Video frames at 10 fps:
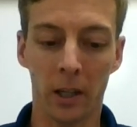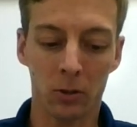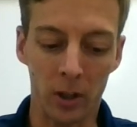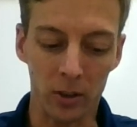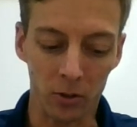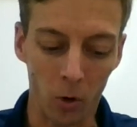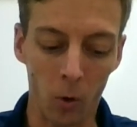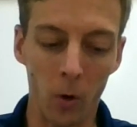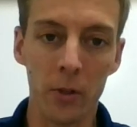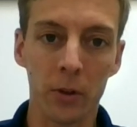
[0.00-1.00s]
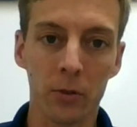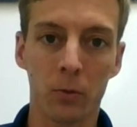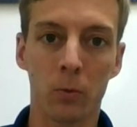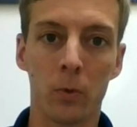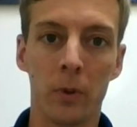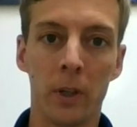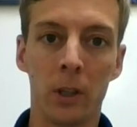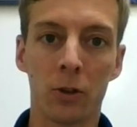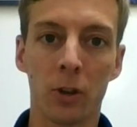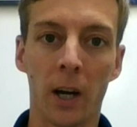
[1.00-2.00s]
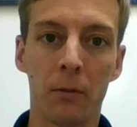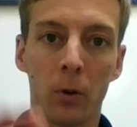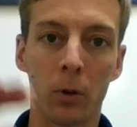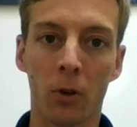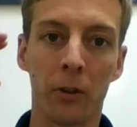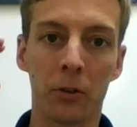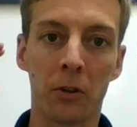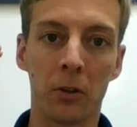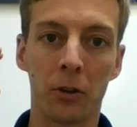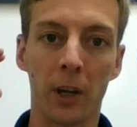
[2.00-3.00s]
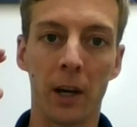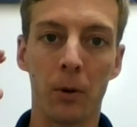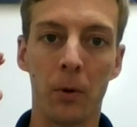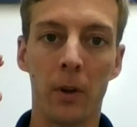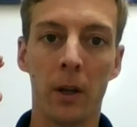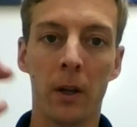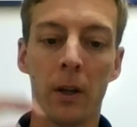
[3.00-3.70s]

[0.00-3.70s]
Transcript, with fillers: Electron is on this energy level or it's on this energy level.